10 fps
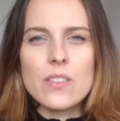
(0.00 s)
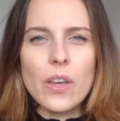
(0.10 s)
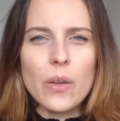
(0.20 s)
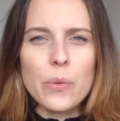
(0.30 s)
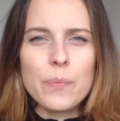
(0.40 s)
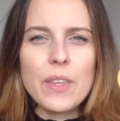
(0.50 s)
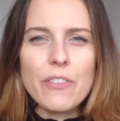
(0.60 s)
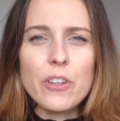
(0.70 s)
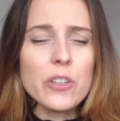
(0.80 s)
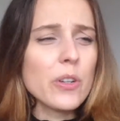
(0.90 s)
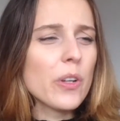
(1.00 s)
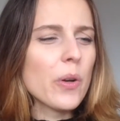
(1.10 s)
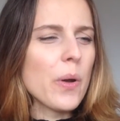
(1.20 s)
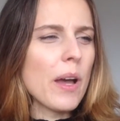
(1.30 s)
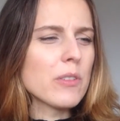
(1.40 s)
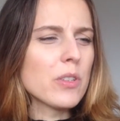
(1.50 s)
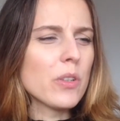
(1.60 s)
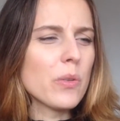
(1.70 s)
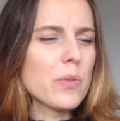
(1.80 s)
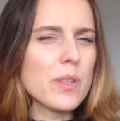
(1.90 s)
So if you don't know how to
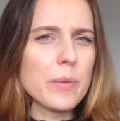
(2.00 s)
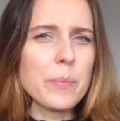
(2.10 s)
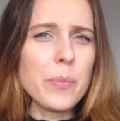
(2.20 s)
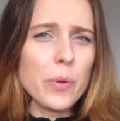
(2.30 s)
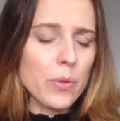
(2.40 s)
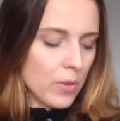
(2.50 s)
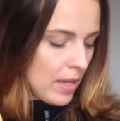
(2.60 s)
use them, both of